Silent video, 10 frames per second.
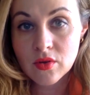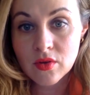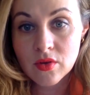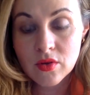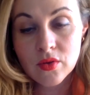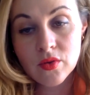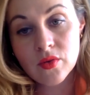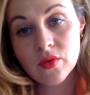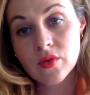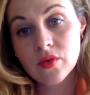
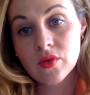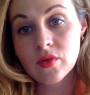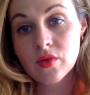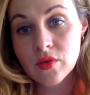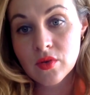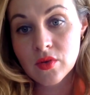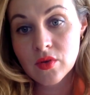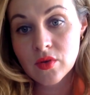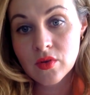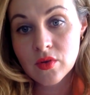
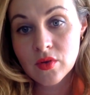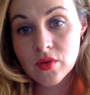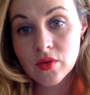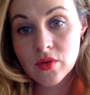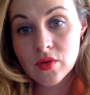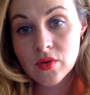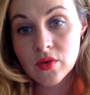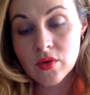(not speaking)